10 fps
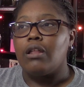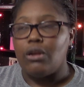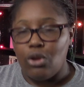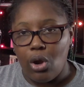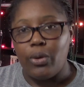
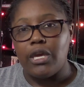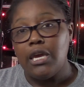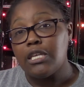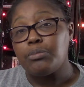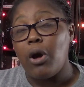knowing
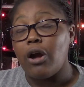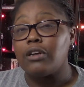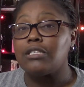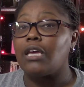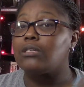his
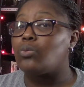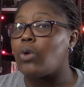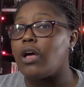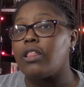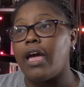part as
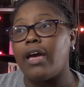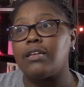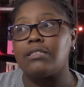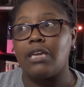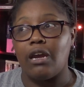well
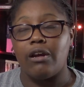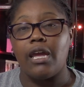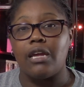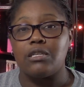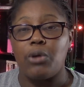as
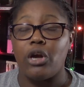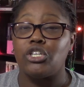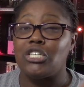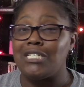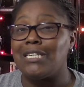Carrie Ann's part.
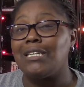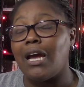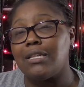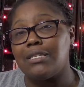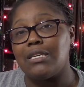She did
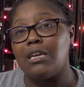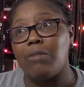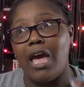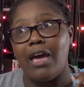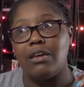not seem
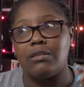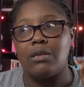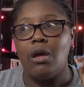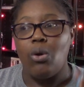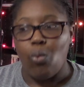as
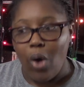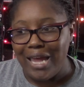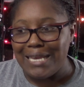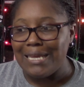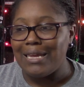
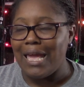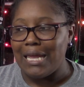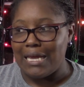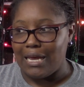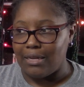whiny
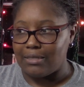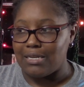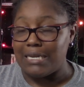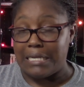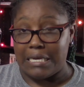and
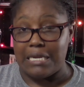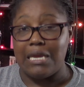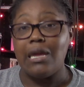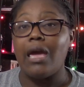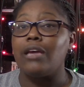
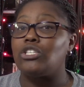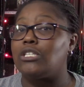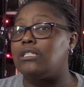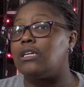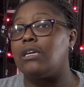needy as
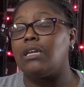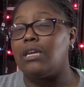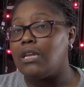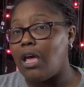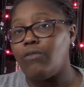she did
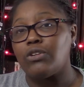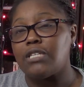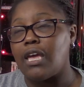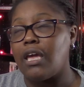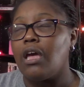in
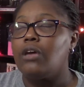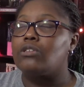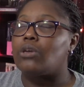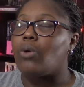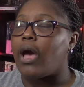Eversay,
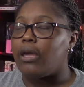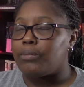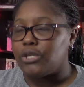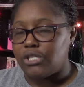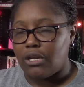so I
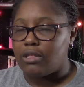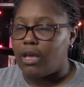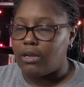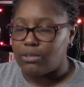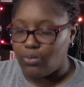appreciated
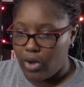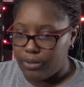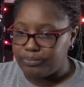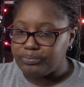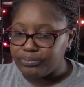that as well.
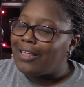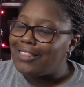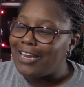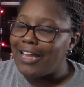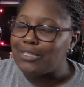
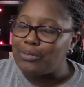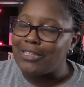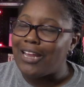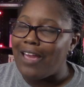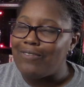The next book
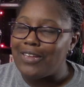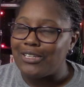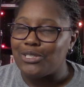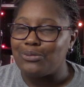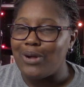that I
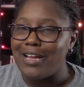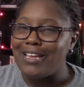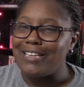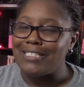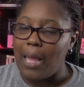finished was